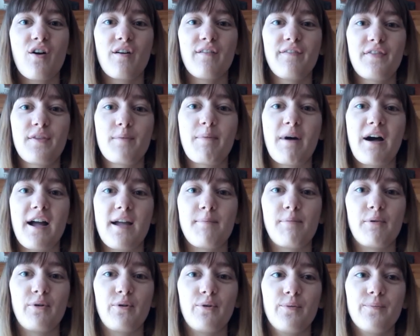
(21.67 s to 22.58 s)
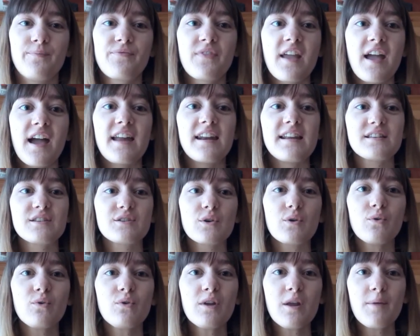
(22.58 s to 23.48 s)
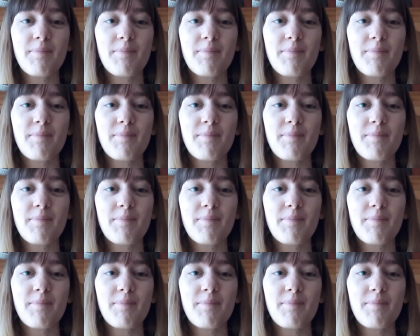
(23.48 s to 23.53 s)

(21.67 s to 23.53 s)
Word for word: of the Bible, and it's all